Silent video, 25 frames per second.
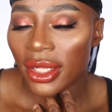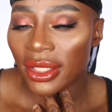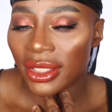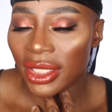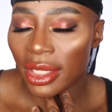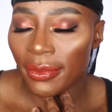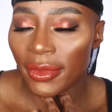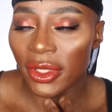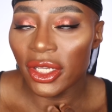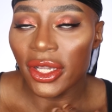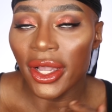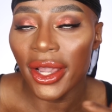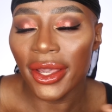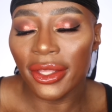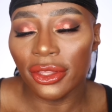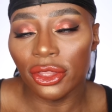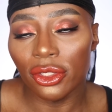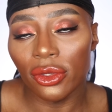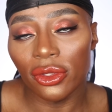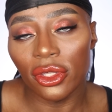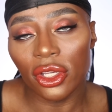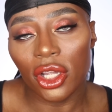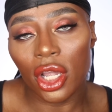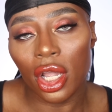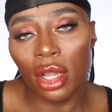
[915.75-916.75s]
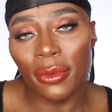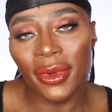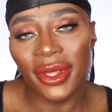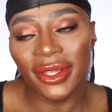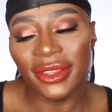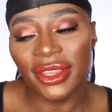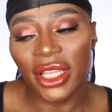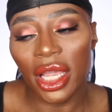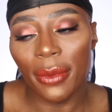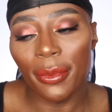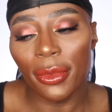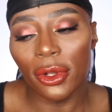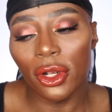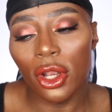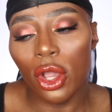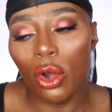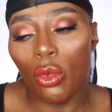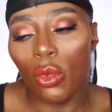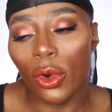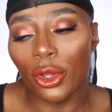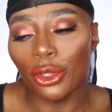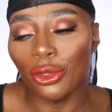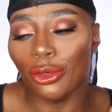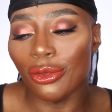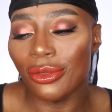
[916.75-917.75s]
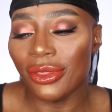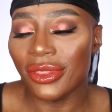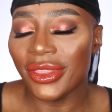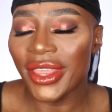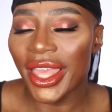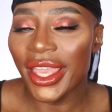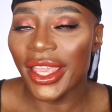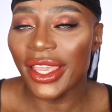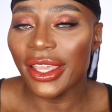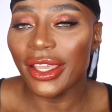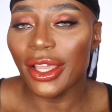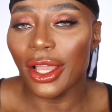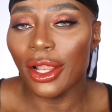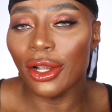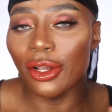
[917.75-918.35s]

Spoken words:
Let me guys know in the comments down below what you think.